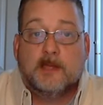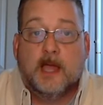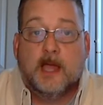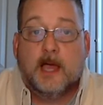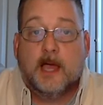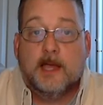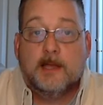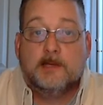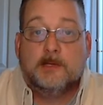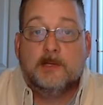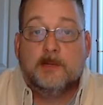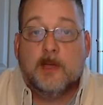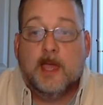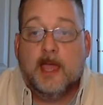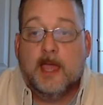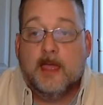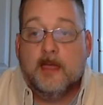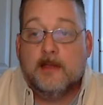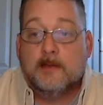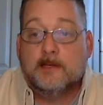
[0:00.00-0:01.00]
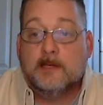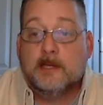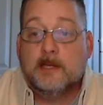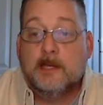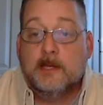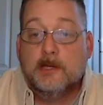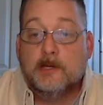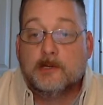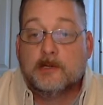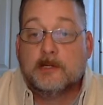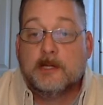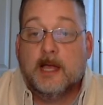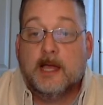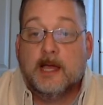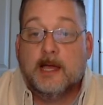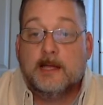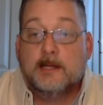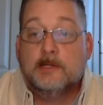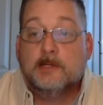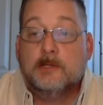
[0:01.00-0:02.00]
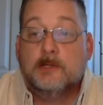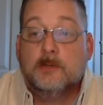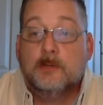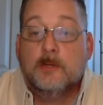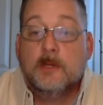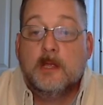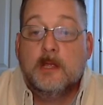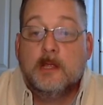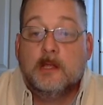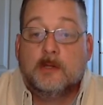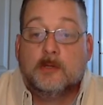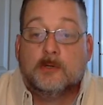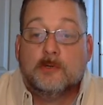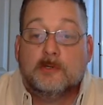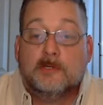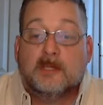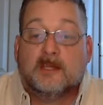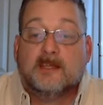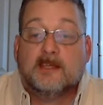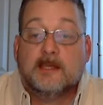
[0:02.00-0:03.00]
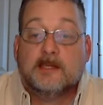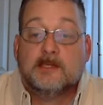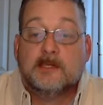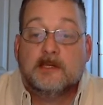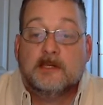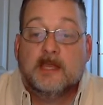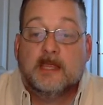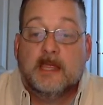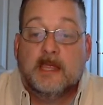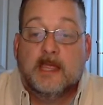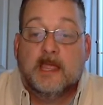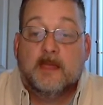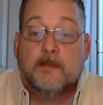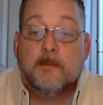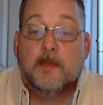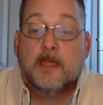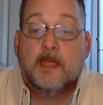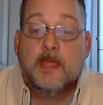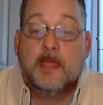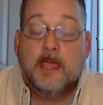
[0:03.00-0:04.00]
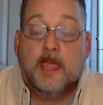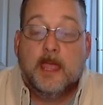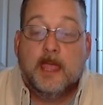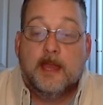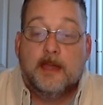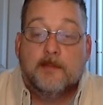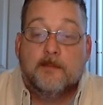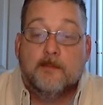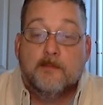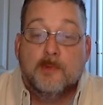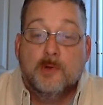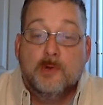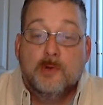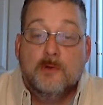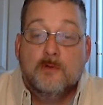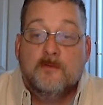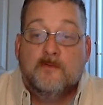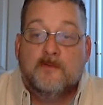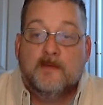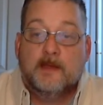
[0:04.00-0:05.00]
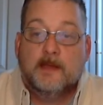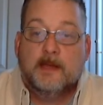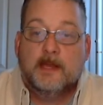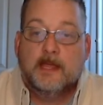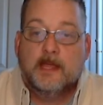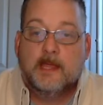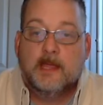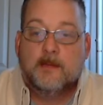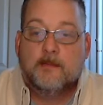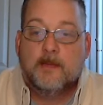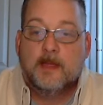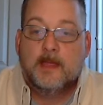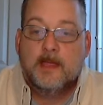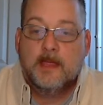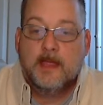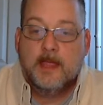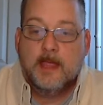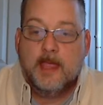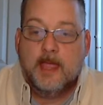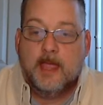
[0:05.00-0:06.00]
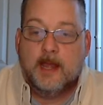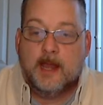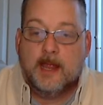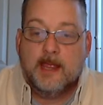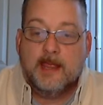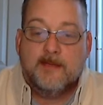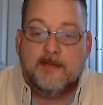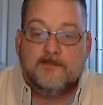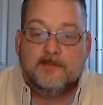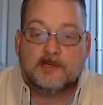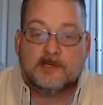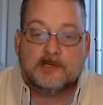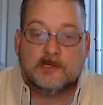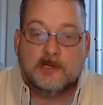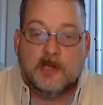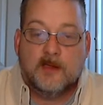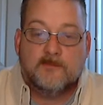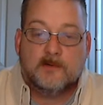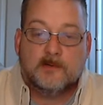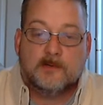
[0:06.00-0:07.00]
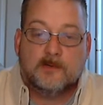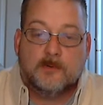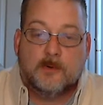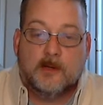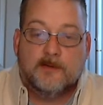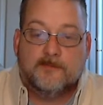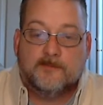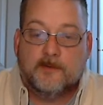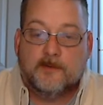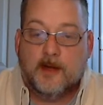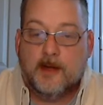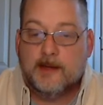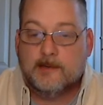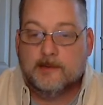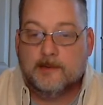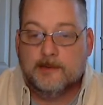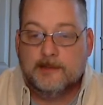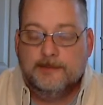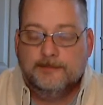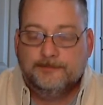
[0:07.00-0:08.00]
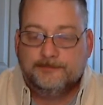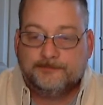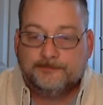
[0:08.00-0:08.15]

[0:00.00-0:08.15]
God, to hear God, to learn to listen to Him and move in Him. And I have discovered, quite frankly,